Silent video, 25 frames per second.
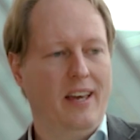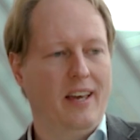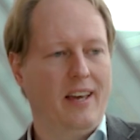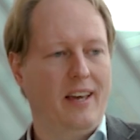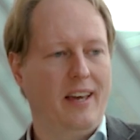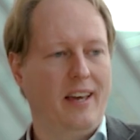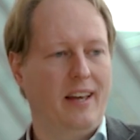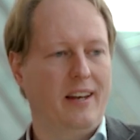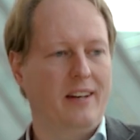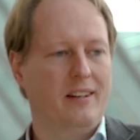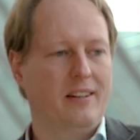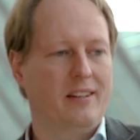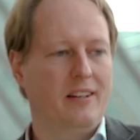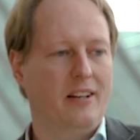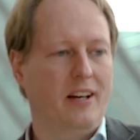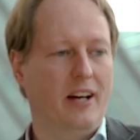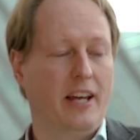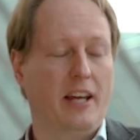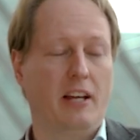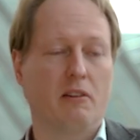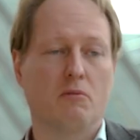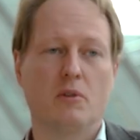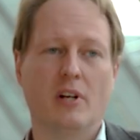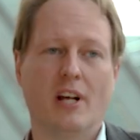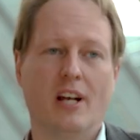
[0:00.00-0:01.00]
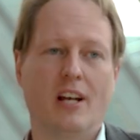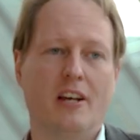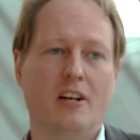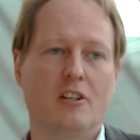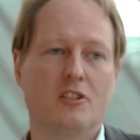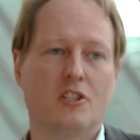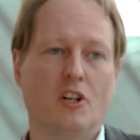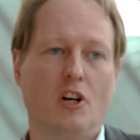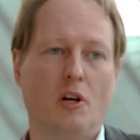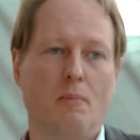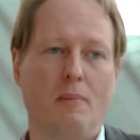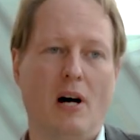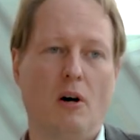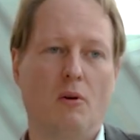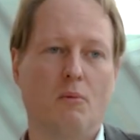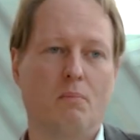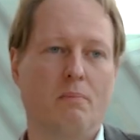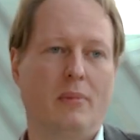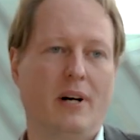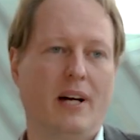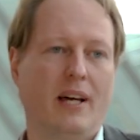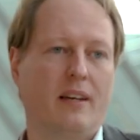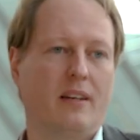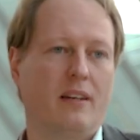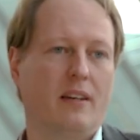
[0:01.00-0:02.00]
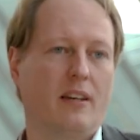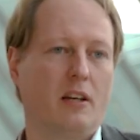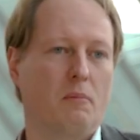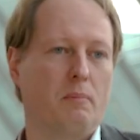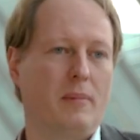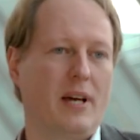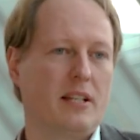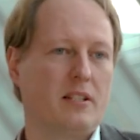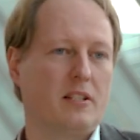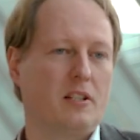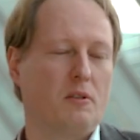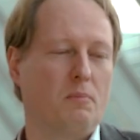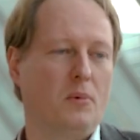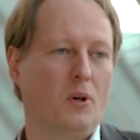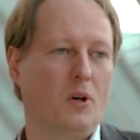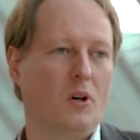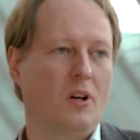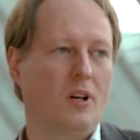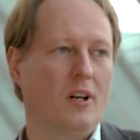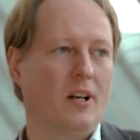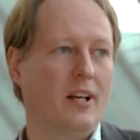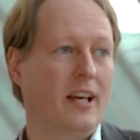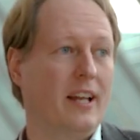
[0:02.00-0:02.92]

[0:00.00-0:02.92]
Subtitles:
And I really enjoy mountain biking and basketball.